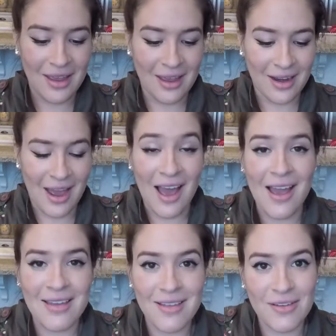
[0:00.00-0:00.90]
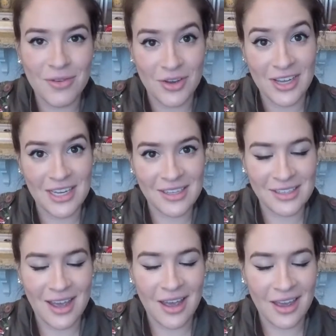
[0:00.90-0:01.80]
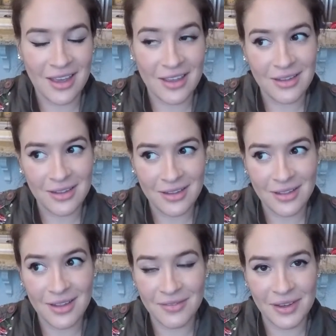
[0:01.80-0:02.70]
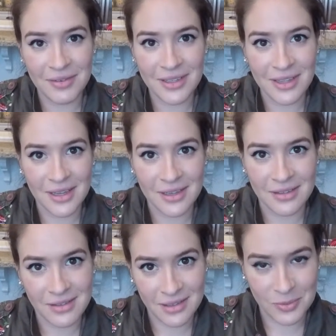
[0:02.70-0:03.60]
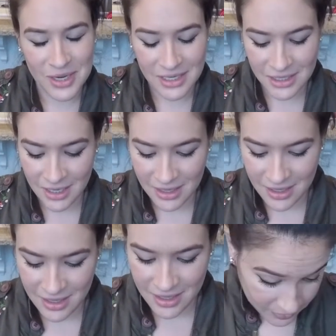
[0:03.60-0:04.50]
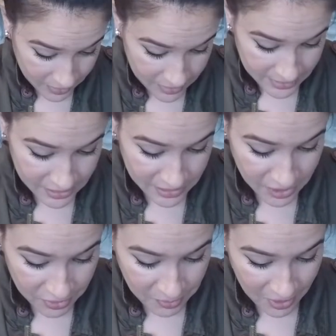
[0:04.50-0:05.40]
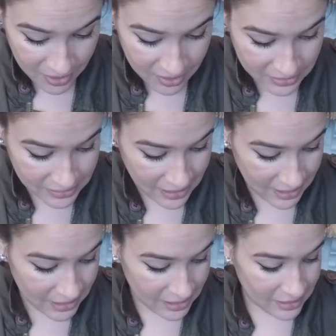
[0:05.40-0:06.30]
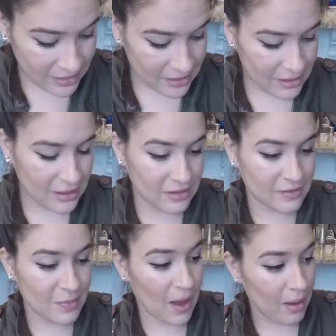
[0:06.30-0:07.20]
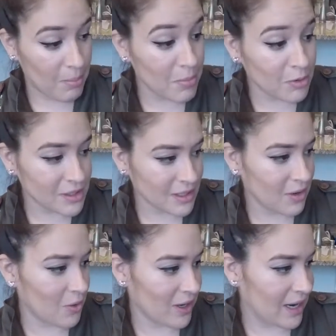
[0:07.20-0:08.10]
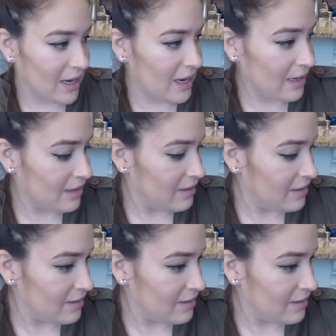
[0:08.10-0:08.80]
and I love cookies. I love everything sweet. This is another product that is mostly organic.